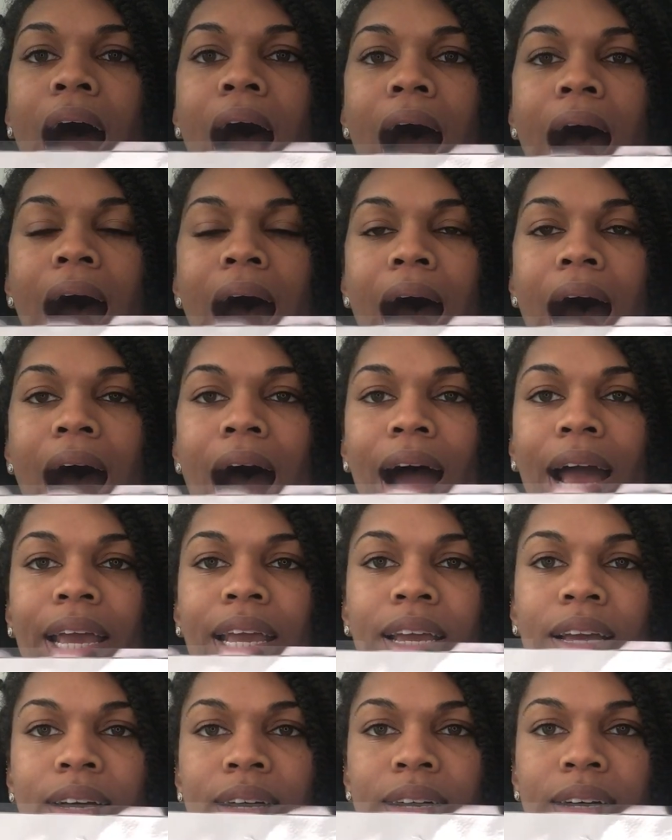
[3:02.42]

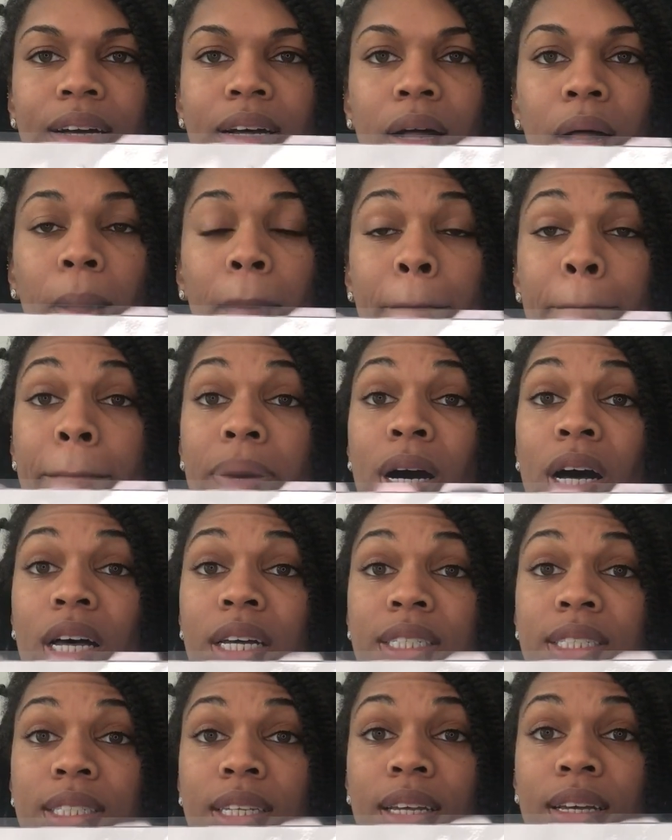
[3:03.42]
I
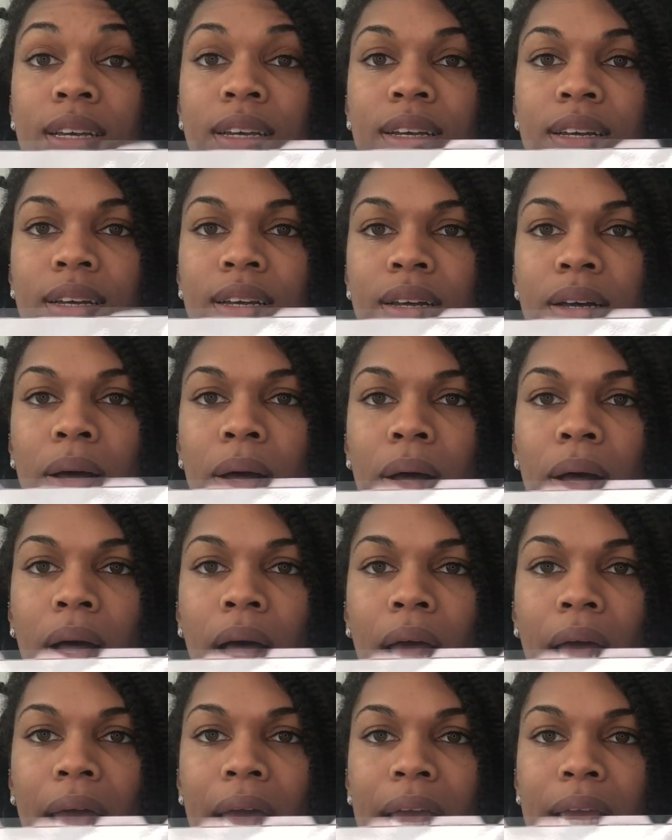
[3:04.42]
put
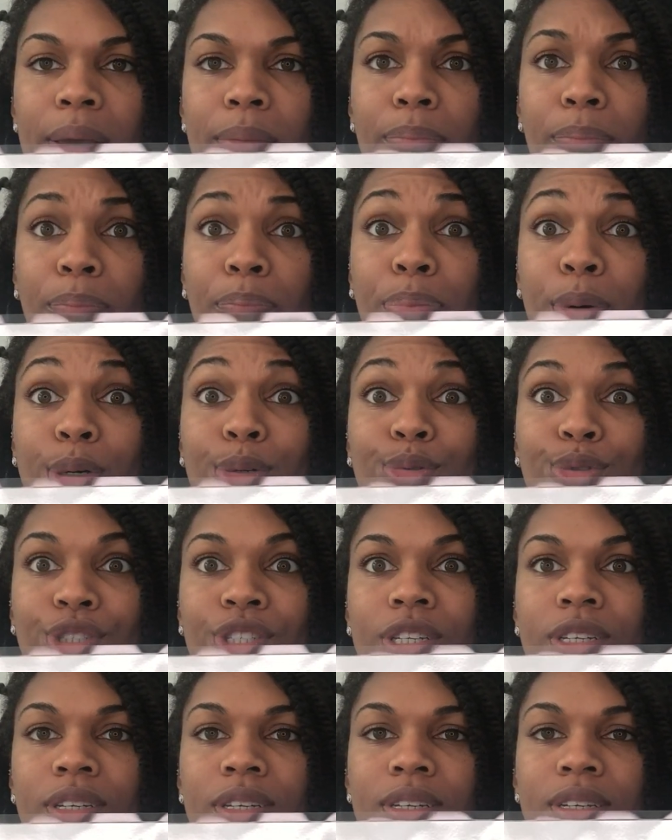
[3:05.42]
a
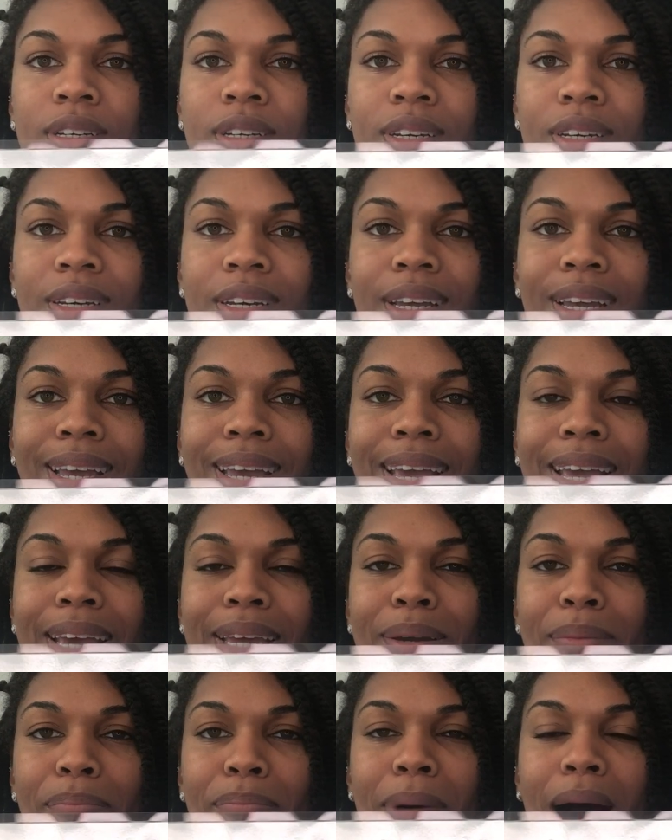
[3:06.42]
boot
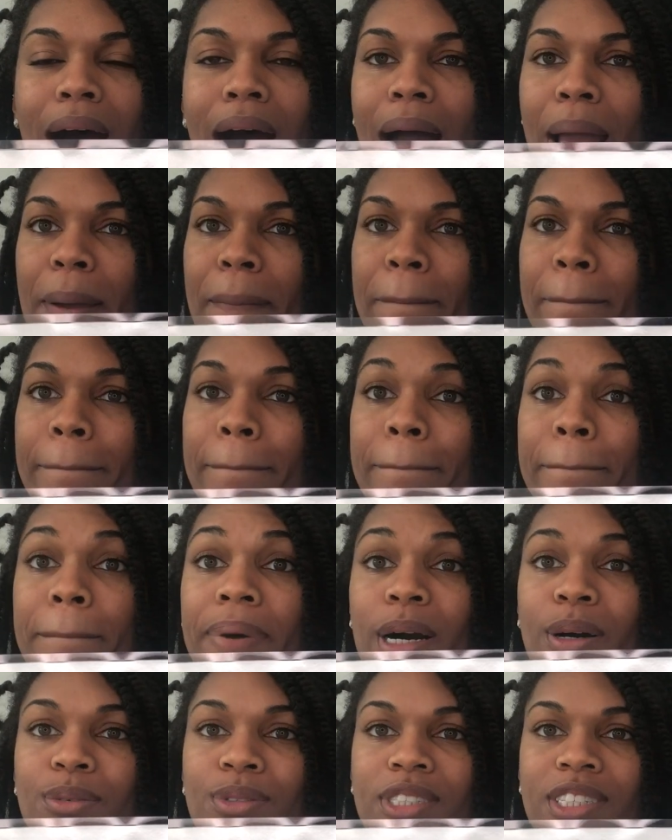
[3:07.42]
in my
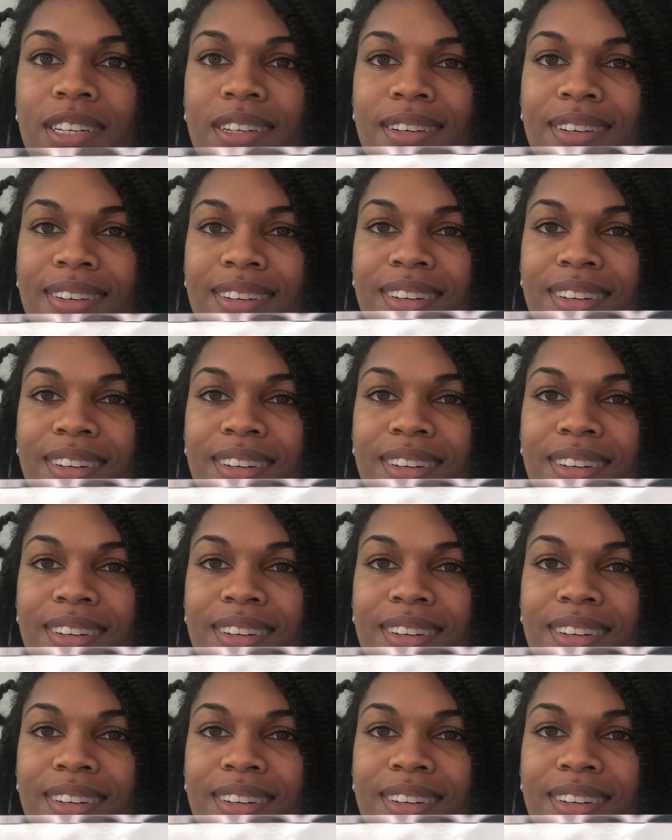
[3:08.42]
boat.